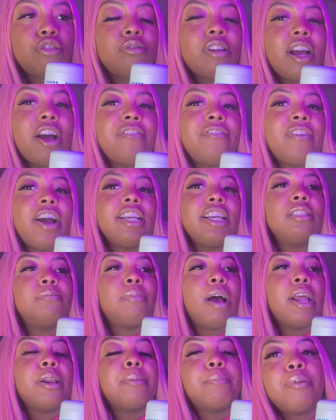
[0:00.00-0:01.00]
you got fights
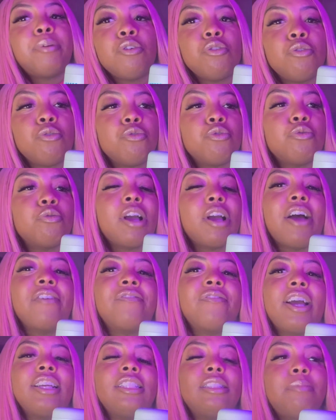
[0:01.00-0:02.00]
by the pool, you got
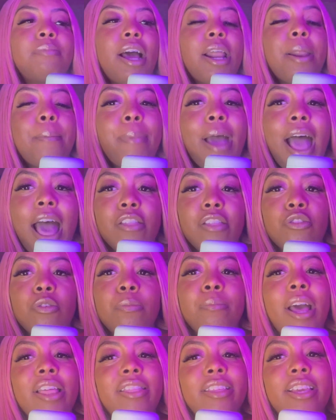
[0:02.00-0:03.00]
fights by the
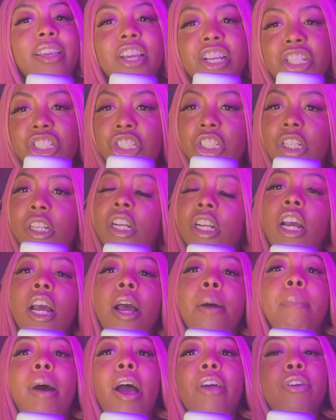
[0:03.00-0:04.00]
bathroom, by the kitchen,
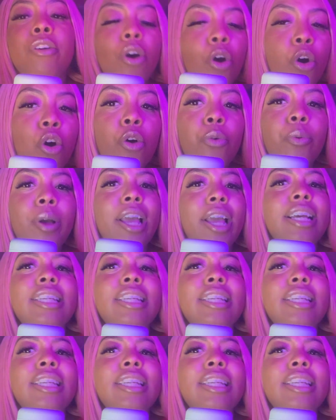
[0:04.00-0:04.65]
by the hallway.